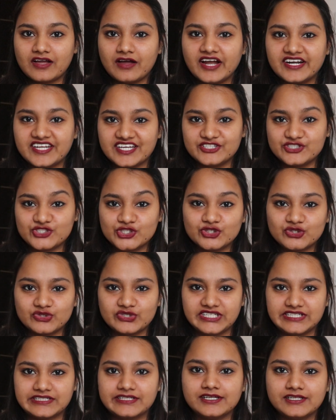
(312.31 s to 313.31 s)
attention to
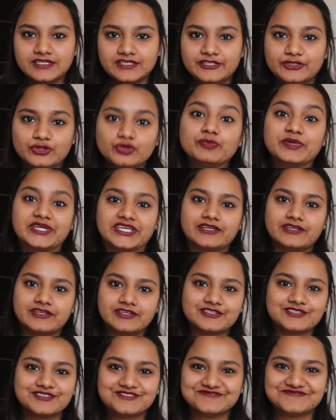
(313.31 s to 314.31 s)
detail into picking
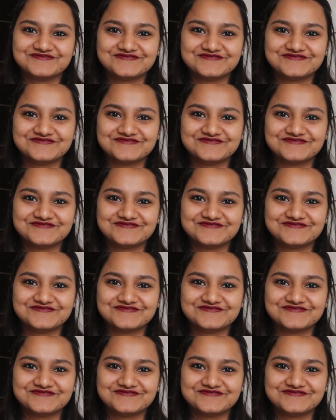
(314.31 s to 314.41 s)
it.